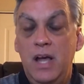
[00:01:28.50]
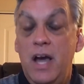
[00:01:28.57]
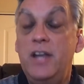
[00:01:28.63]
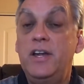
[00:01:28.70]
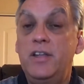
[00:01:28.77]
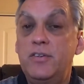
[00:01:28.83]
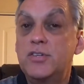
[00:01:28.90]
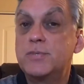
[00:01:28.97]

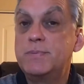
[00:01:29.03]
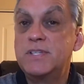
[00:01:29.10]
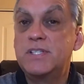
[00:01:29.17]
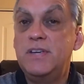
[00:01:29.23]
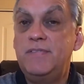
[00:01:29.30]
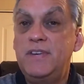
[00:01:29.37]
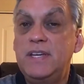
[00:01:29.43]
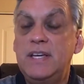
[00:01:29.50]
Another
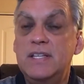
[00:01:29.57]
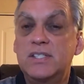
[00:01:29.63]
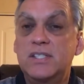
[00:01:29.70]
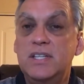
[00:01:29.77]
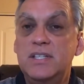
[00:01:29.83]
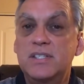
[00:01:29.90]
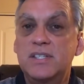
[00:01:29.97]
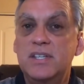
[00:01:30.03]
specific
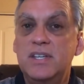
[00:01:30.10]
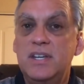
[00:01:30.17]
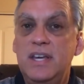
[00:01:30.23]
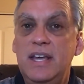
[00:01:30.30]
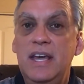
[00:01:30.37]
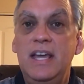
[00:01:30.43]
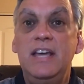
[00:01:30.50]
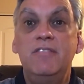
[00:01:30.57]
instance
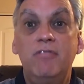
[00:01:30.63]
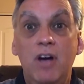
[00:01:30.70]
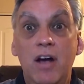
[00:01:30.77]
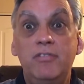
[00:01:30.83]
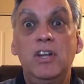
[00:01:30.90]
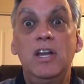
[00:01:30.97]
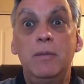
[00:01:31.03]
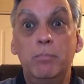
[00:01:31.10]

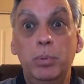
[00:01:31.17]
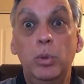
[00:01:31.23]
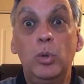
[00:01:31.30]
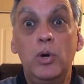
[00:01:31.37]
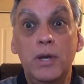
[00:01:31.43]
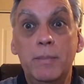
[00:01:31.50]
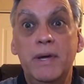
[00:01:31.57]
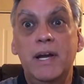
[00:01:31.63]
involved an
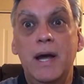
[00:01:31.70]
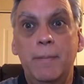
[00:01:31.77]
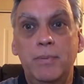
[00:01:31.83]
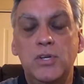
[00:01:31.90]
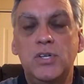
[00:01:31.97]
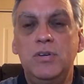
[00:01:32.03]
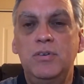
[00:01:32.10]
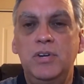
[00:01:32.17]
employment
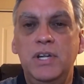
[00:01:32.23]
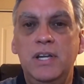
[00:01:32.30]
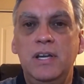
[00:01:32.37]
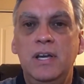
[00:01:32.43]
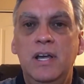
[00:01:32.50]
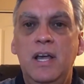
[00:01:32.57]
opportunity